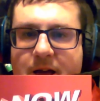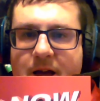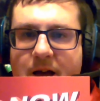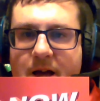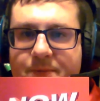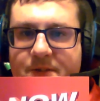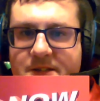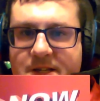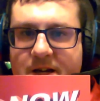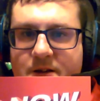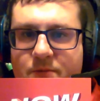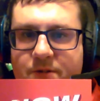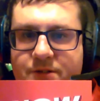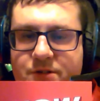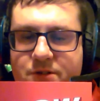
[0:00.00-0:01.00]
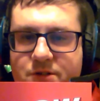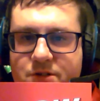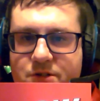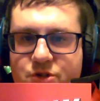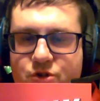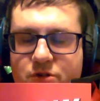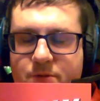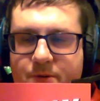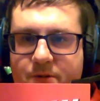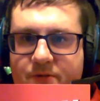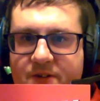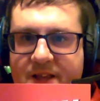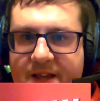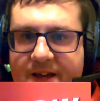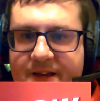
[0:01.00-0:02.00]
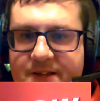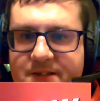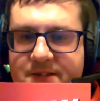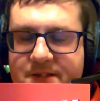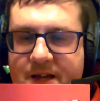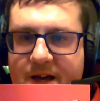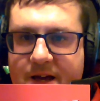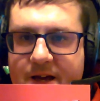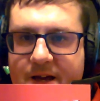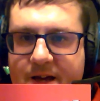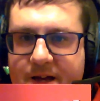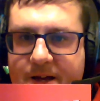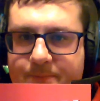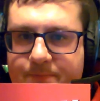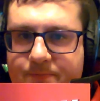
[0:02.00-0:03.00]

The second one is due to be released. I